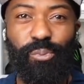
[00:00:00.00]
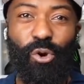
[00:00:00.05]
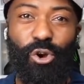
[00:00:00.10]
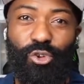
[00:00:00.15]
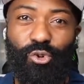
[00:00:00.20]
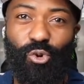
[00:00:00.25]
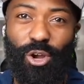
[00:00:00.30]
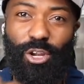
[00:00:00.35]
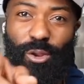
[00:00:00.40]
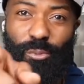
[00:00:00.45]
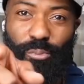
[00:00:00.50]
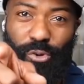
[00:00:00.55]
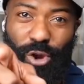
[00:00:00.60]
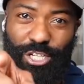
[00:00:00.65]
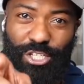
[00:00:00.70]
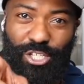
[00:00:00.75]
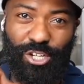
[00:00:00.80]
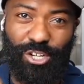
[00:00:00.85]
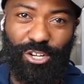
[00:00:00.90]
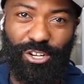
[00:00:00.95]
put you under
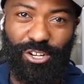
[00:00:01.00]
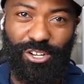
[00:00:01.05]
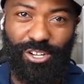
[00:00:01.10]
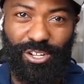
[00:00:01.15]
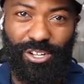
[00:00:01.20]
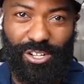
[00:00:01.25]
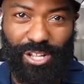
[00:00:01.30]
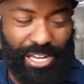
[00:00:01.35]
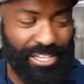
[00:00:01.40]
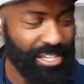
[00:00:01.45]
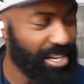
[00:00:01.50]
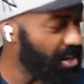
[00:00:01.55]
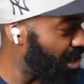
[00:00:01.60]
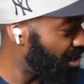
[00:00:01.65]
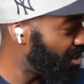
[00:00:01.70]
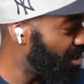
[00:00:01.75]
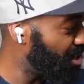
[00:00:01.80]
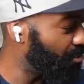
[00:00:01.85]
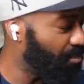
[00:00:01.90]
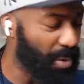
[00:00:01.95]
pressure. I need
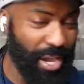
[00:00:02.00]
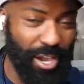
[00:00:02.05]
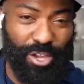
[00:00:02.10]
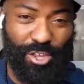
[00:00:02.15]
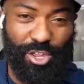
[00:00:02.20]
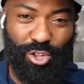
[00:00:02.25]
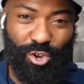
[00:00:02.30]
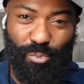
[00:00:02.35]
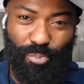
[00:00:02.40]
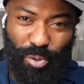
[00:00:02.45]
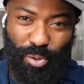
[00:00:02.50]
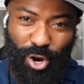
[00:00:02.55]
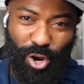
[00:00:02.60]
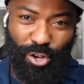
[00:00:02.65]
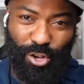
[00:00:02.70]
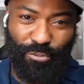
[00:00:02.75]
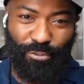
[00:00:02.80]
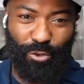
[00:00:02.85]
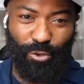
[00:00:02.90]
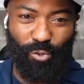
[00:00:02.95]
a pair of Sue
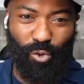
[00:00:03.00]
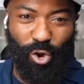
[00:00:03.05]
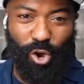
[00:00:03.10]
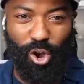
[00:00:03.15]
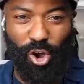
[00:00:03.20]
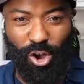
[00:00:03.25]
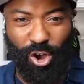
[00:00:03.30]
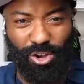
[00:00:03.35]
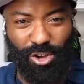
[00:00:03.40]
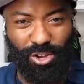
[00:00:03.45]
Birds for the wall.